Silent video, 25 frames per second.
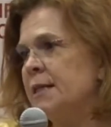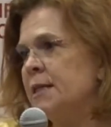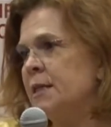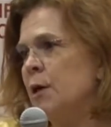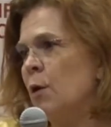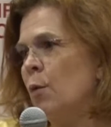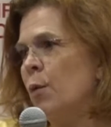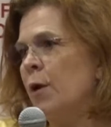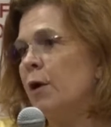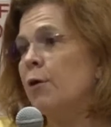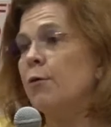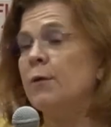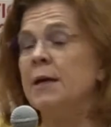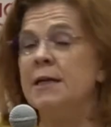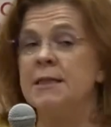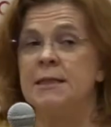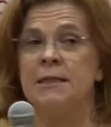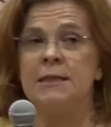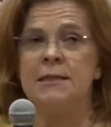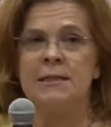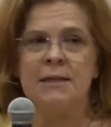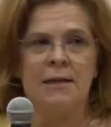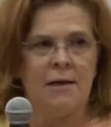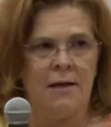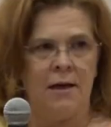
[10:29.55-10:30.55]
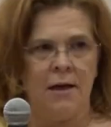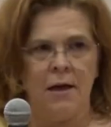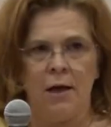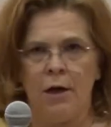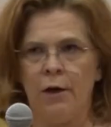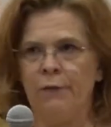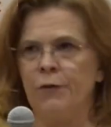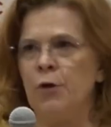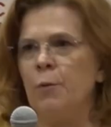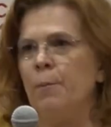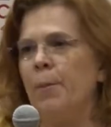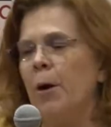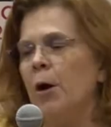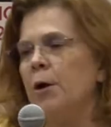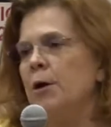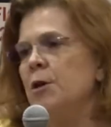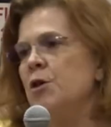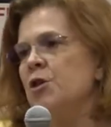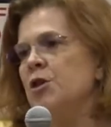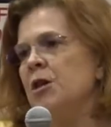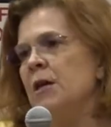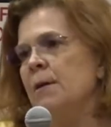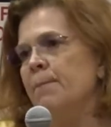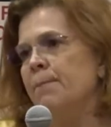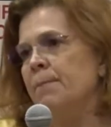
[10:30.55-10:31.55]
So we created a few
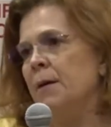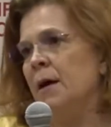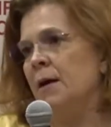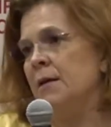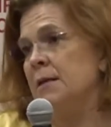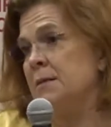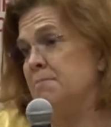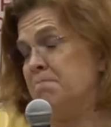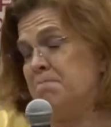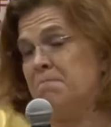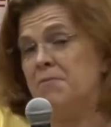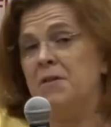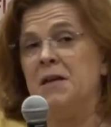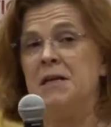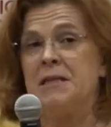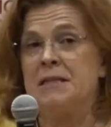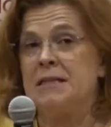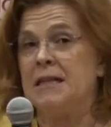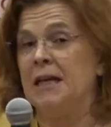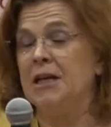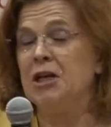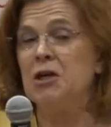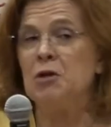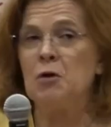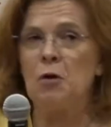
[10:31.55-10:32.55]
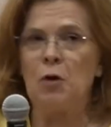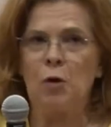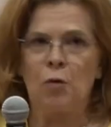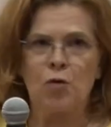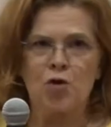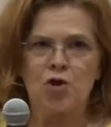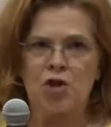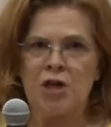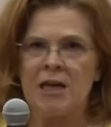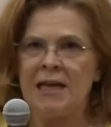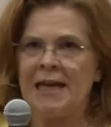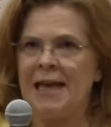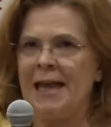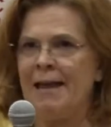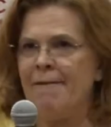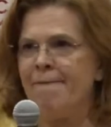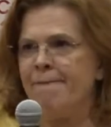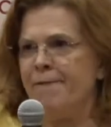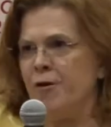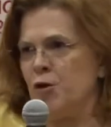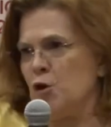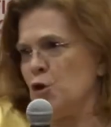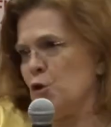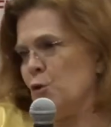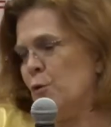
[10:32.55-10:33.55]
partnerships, things like launching a
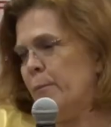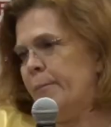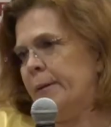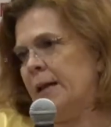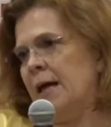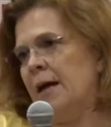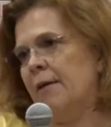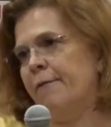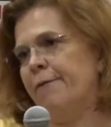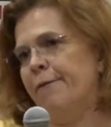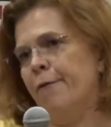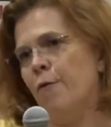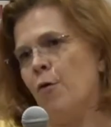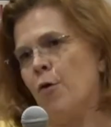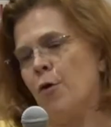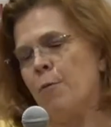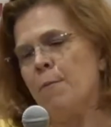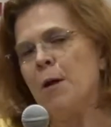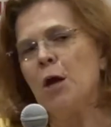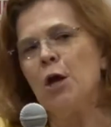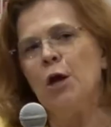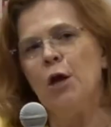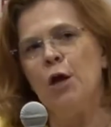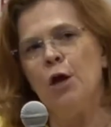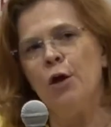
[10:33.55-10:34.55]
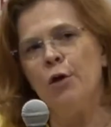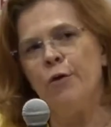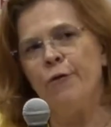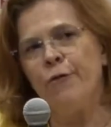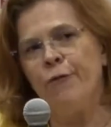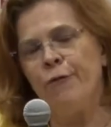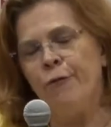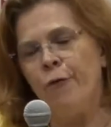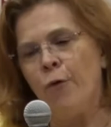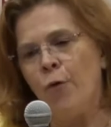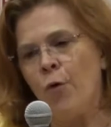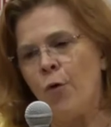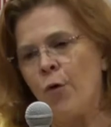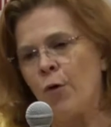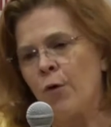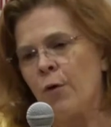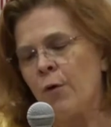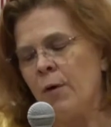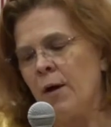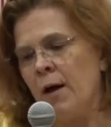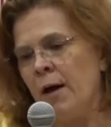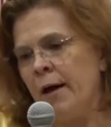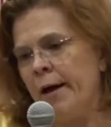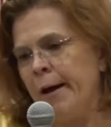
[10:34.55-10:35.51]
virtual platform for